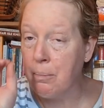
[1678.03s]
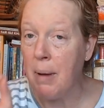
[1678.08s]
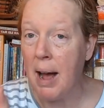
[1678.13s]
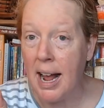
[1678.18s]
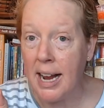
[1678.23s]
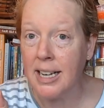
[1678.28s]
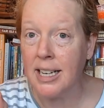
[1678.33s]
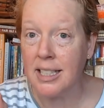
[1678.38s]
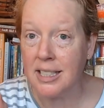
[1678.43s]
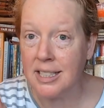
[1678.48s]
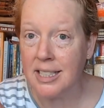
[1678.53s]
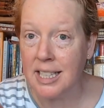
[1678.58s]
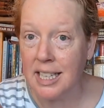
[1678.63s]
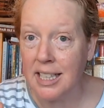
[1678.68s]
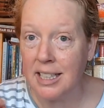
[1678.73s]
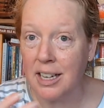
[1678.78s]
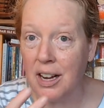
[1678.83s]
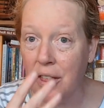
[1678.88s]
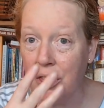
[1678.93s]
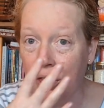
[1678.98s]

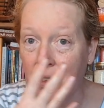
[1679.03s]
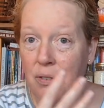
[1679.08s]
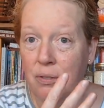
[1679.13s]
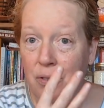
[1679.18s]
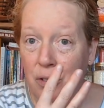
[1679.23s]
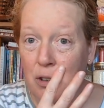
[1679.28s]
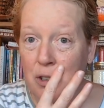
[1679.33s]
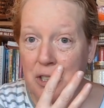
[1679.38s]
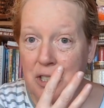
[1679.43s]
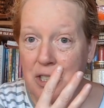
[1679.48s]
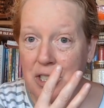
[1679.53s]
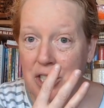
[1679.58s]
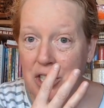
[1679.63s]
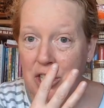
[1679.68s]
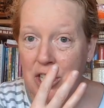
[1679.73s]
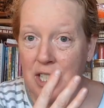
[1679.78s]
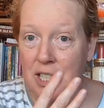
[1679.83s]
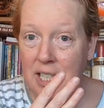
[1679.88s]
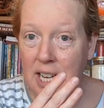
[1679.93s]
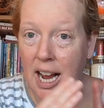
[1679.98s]
minusing the 4
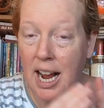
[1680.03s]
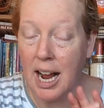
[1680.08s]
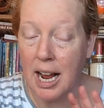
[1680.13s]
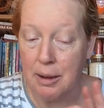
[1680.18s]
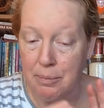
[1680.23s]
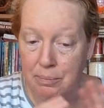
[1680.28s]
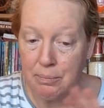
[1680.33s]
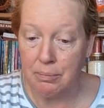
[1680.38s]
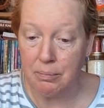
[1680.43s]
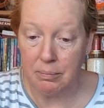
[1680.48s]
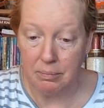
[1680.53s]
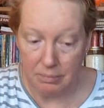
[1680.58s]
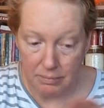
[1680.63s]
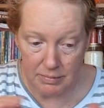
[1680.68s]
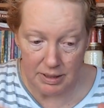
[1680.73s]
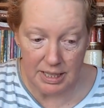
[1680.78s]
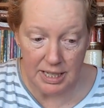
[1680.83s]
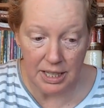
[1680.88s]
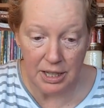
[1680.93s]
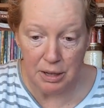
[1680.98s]
stitches, I
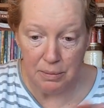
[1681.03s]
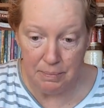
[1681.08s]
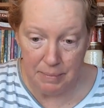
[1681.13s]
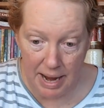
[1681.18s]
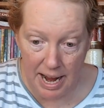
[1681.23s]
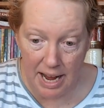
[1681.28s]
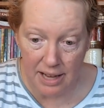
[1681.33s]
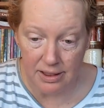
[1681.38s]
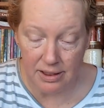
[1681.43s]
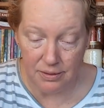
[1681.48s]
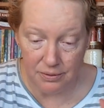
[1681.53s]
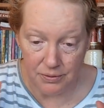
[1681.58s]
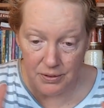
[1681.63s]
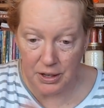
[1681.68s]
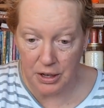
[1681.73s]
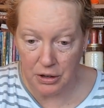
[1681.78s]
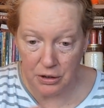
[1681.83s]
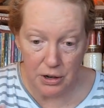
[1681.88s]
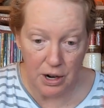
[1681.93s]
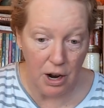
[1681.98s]
did the math to
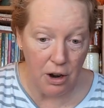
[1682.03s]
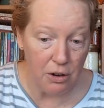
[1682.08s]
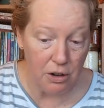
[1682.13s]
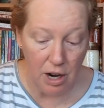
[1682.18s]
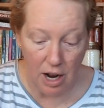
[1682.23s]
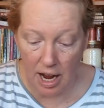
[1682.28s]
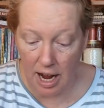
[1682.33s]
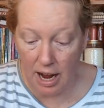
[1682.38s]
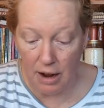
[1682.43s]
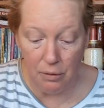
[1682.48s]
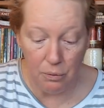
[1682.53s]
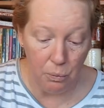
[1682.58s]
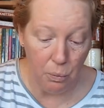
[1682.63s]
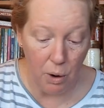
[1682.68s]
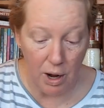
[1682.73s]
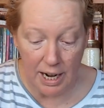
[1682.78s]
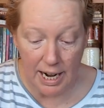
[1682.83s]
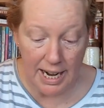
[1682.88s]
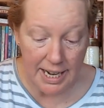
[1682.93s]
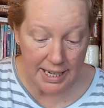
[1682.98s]
figure out
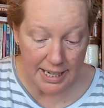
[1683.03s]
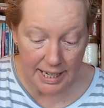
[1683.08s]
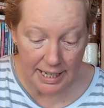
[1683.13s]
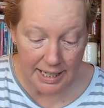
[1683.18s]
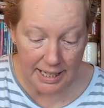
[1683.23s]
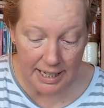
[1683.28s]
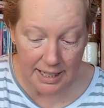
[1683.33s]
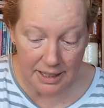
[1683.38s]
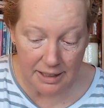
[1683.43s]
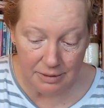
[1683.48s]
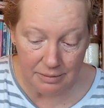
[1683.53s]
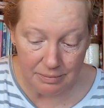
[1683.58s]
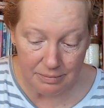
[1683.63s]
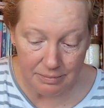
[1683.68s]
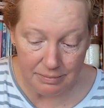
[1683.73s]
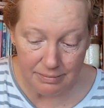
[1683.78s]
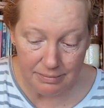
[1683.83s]
what I needed.